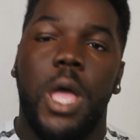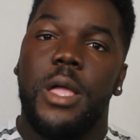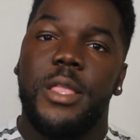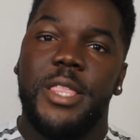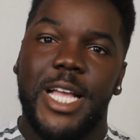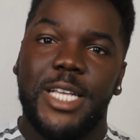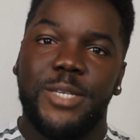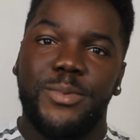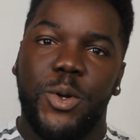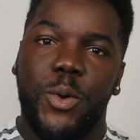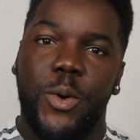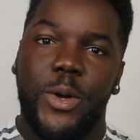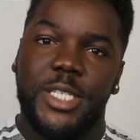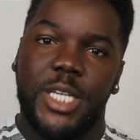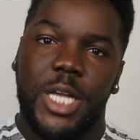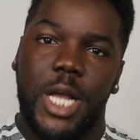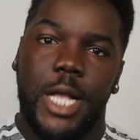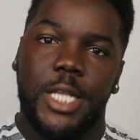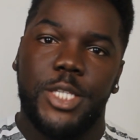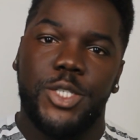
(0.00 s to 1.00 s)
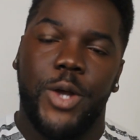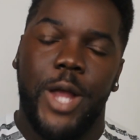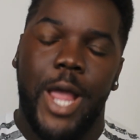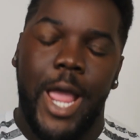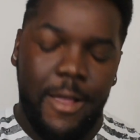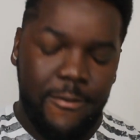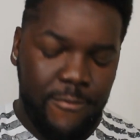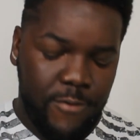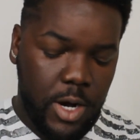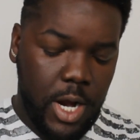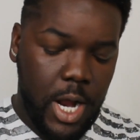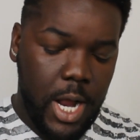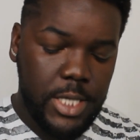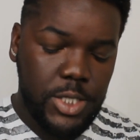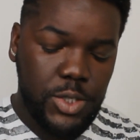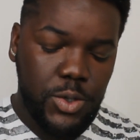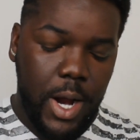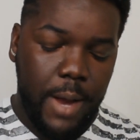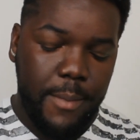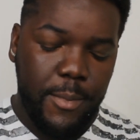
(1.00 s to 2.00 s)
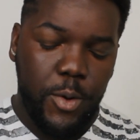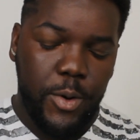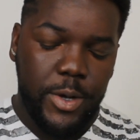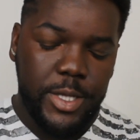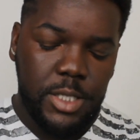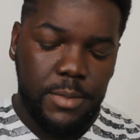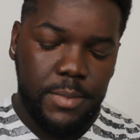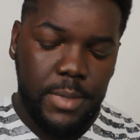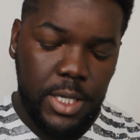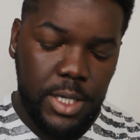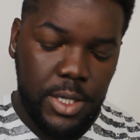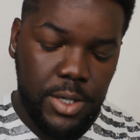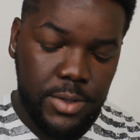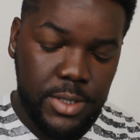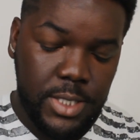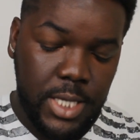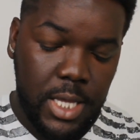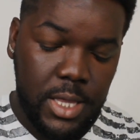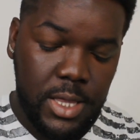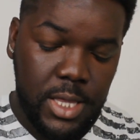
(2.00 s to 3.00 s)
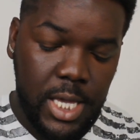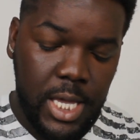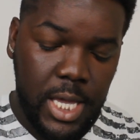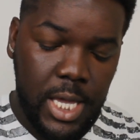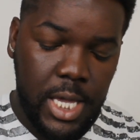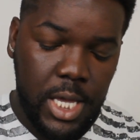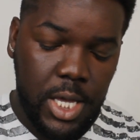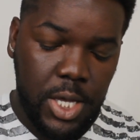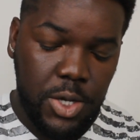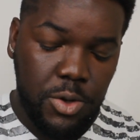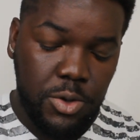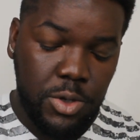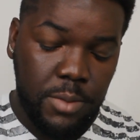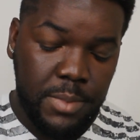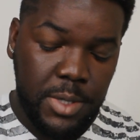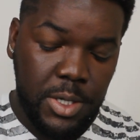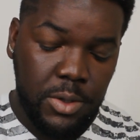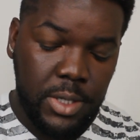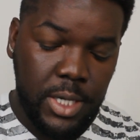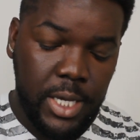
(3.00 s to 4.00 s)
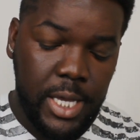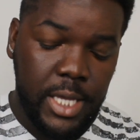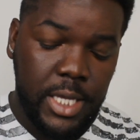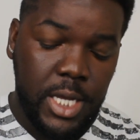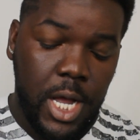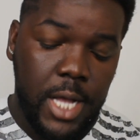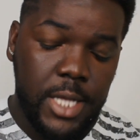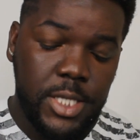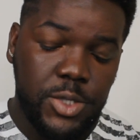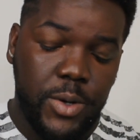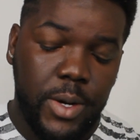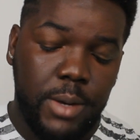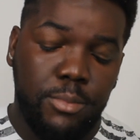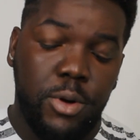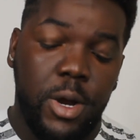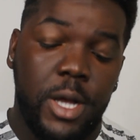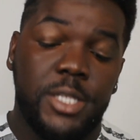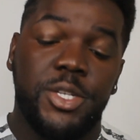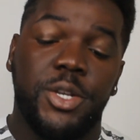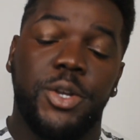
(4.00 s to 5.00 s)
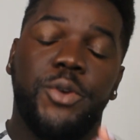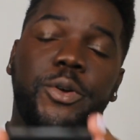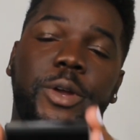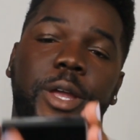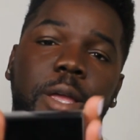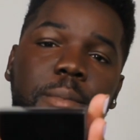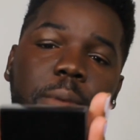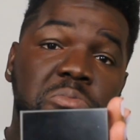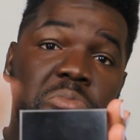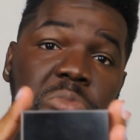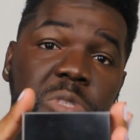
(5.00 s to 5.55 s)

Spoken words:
Next, we're going to contour, and for contour, I'm going to be using the Huda Beauty Contour and Bronzer Cream,